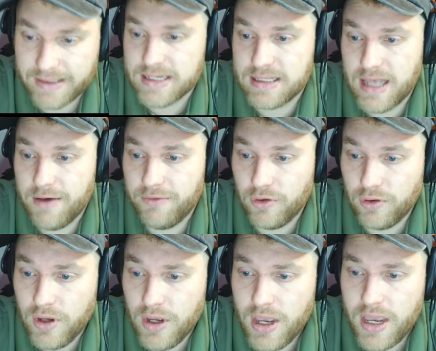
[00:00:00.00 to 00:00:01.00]
this level
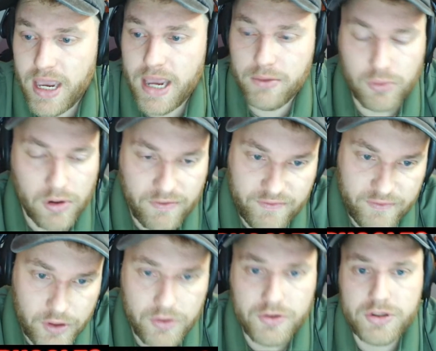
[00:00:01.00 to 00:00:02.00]
and
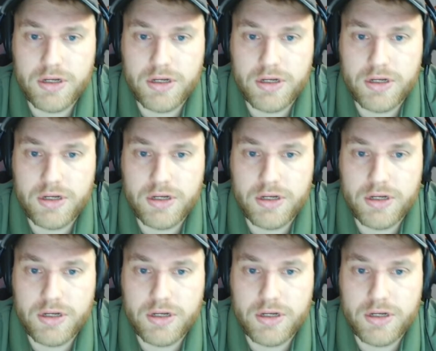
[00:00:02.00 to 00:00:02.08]
refuse